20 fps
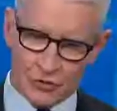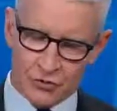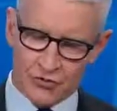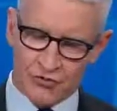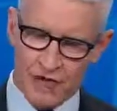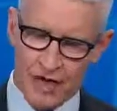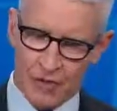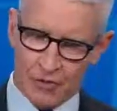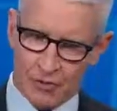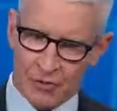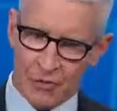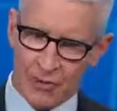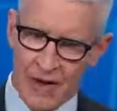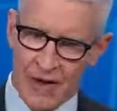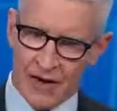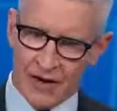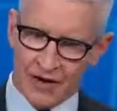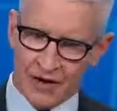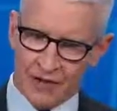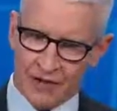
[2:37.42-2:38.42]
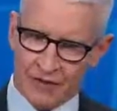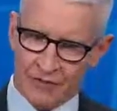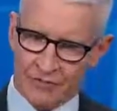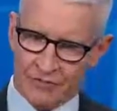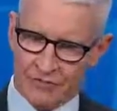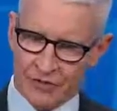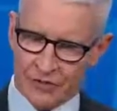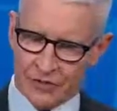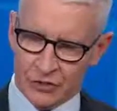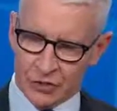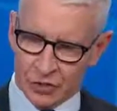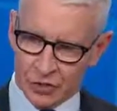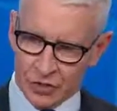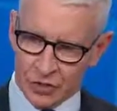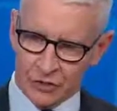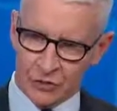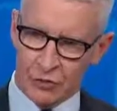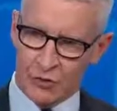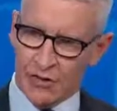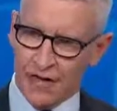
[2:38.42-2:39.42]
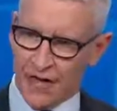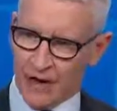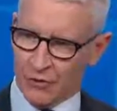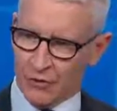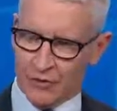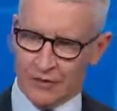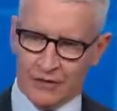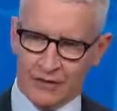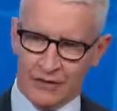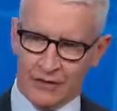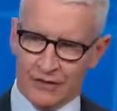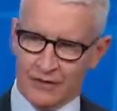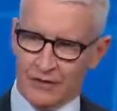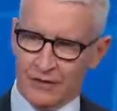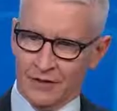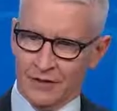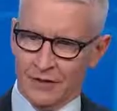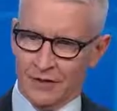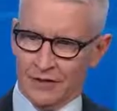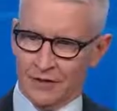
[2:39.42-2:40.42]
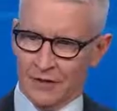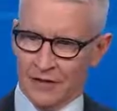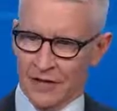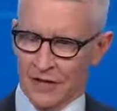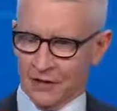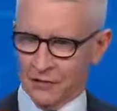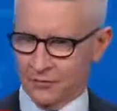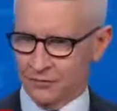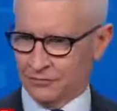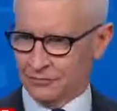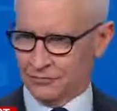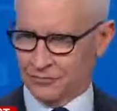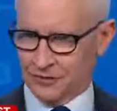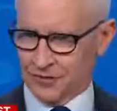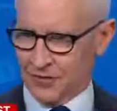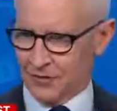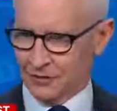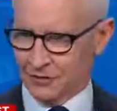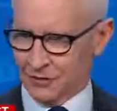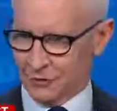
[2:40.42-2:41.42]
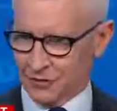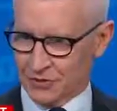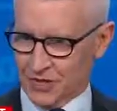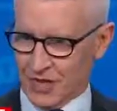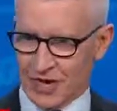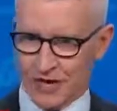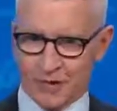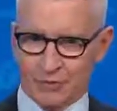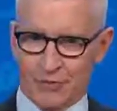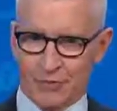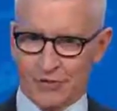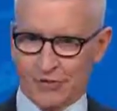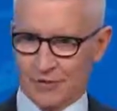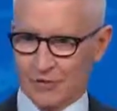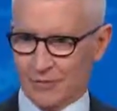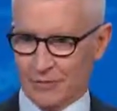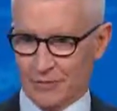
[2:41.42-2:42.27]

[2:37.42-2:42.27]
sort of emblematic of, in general, how he dealt with documents.